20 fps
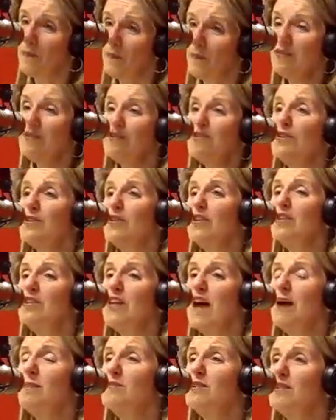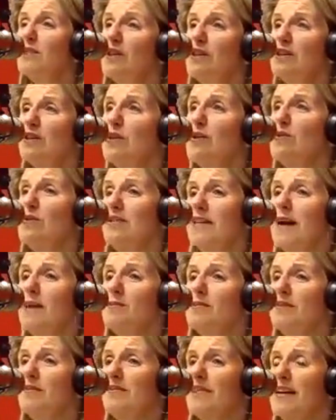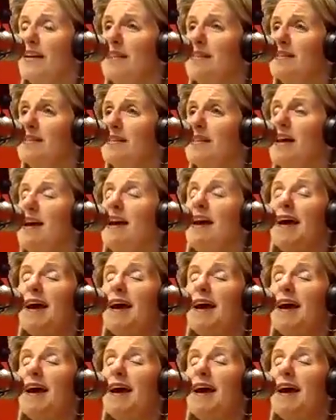this is a good time to look at those types of things.